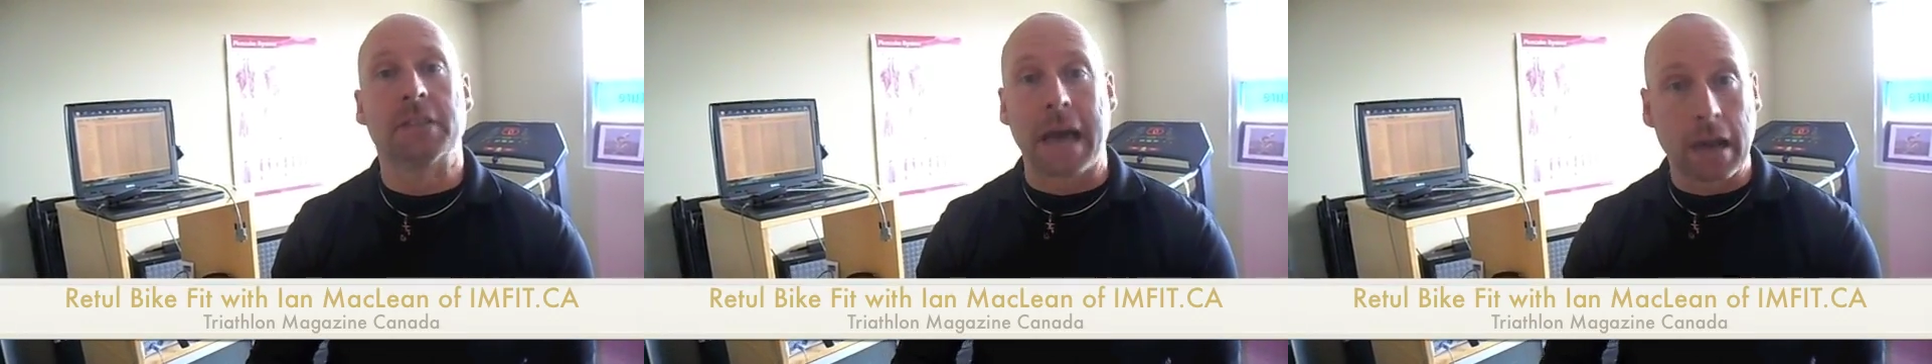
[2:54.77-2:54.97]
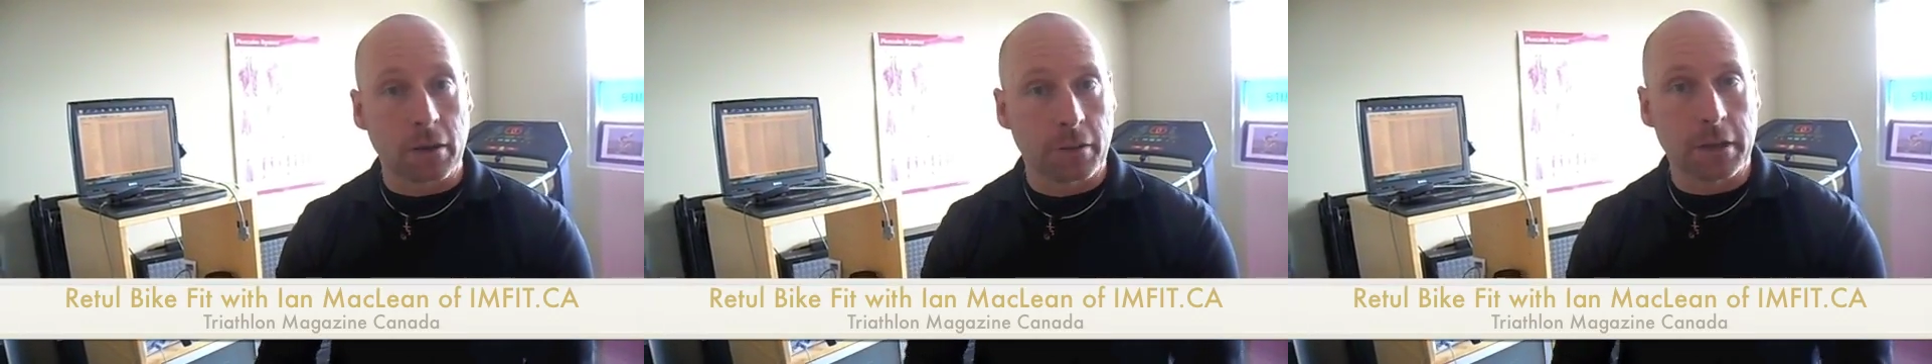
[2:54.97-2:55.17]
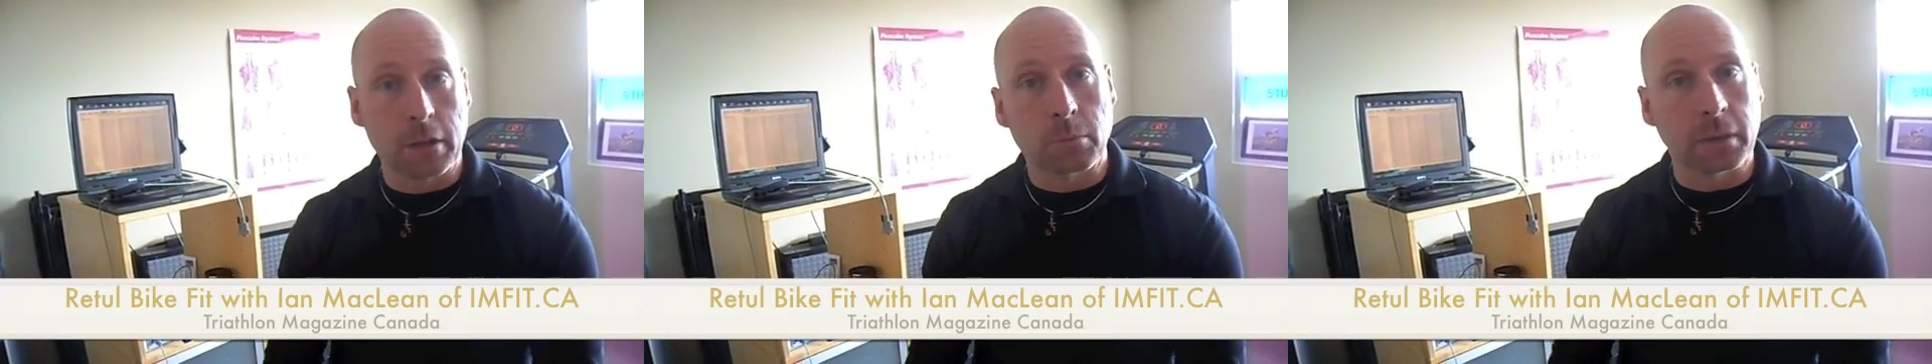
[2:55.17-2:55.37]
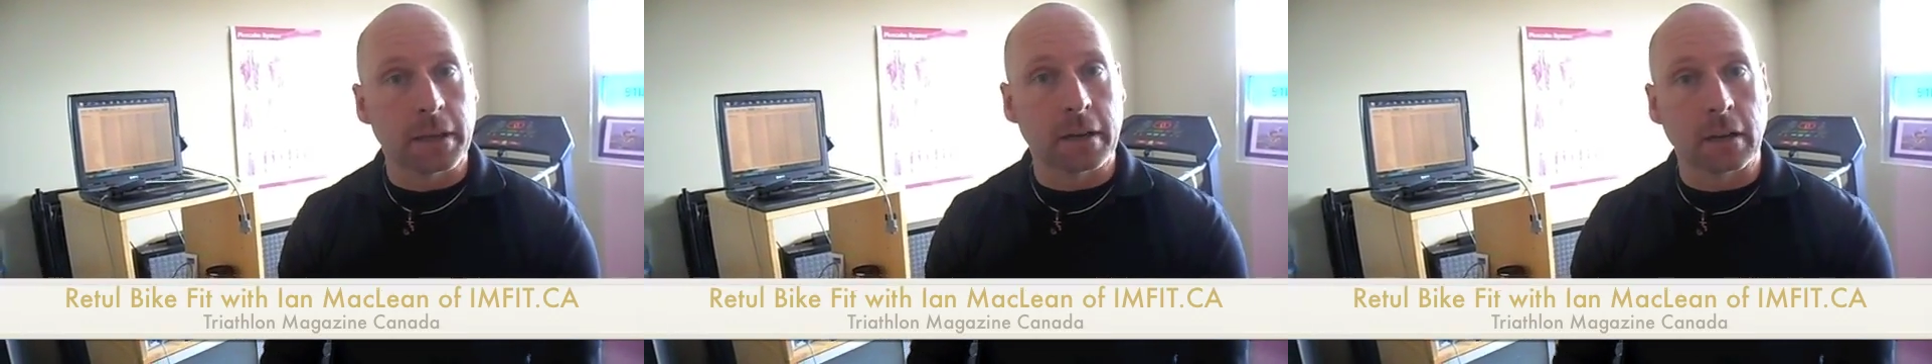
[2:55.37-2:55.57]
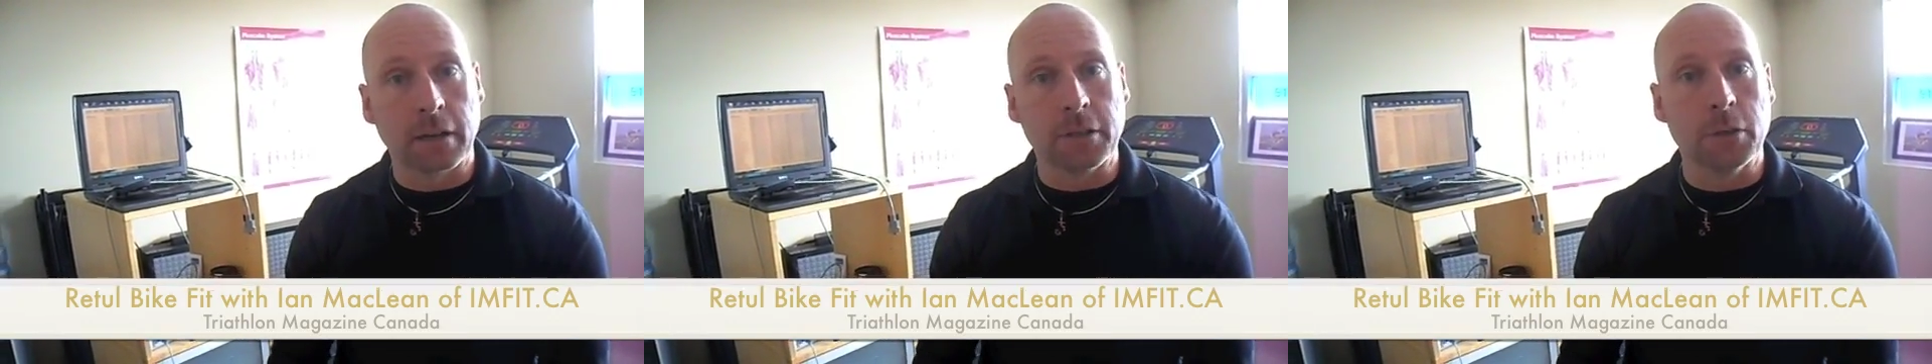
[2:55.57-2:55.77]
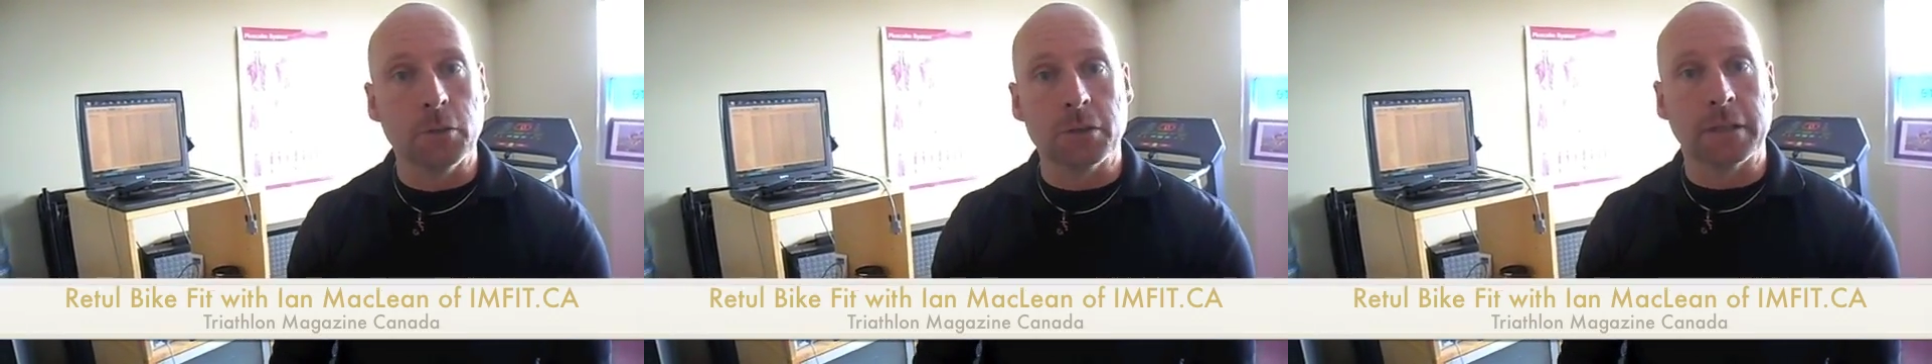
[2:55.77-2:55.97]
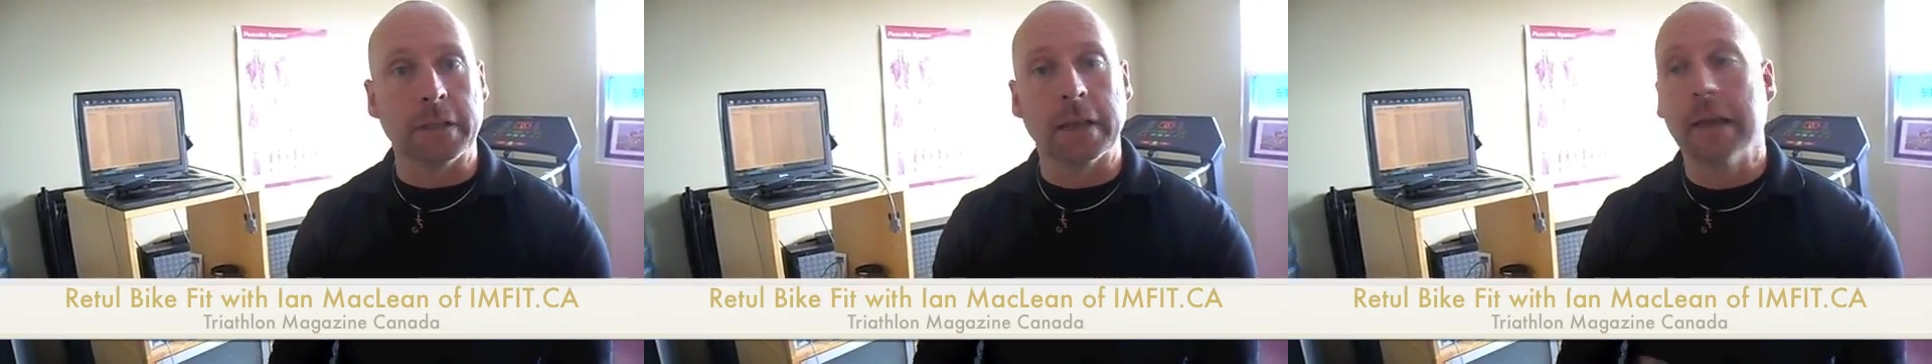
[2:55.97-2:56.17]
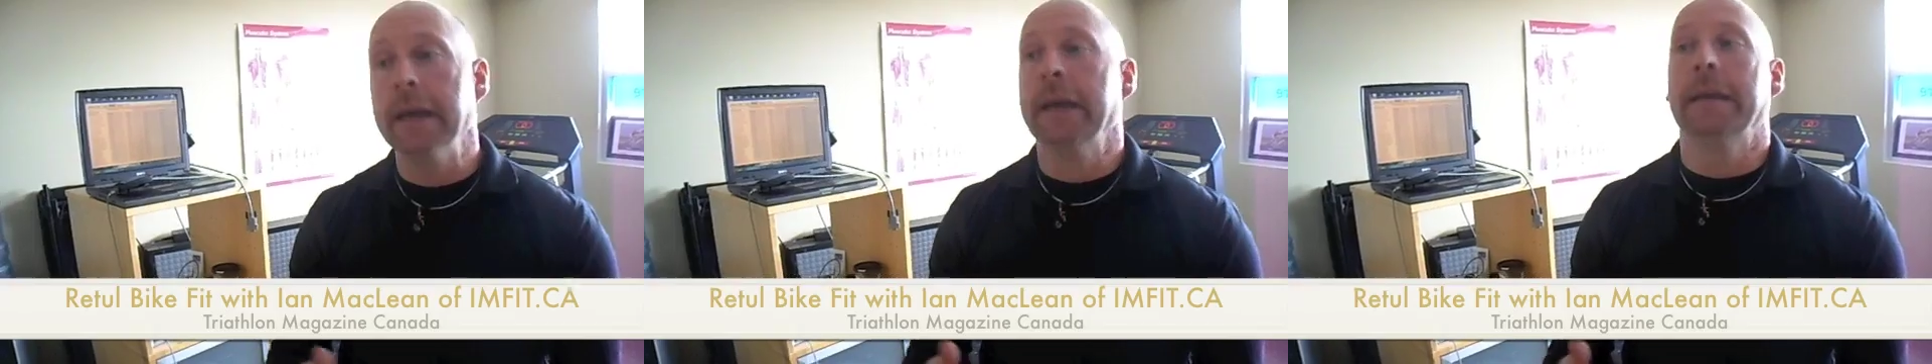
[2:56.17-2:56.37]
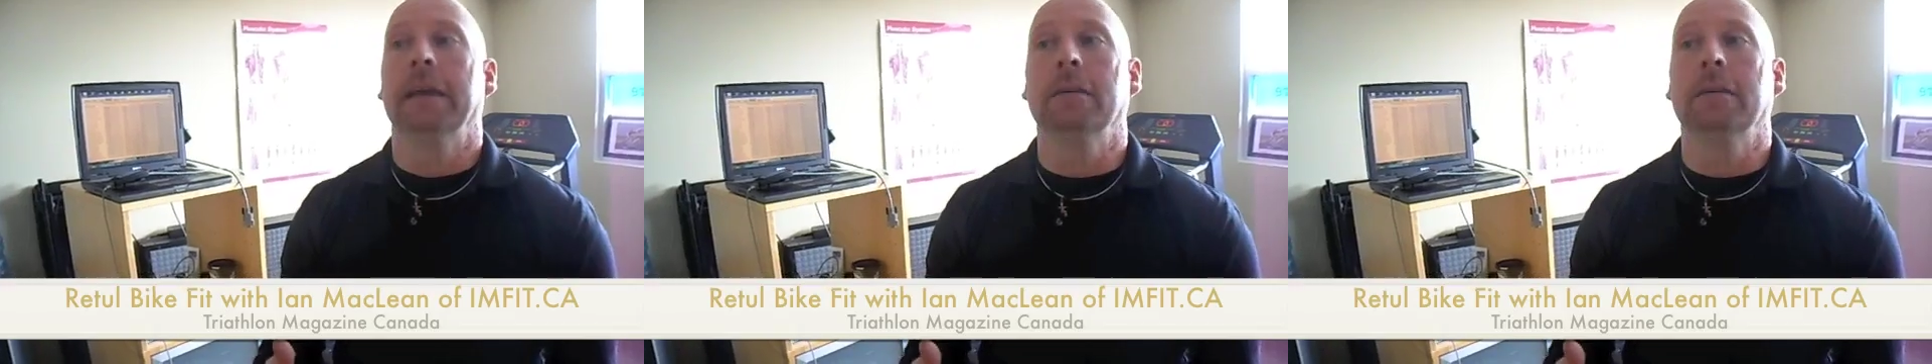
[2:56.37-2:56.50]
saddle that you're planning on using.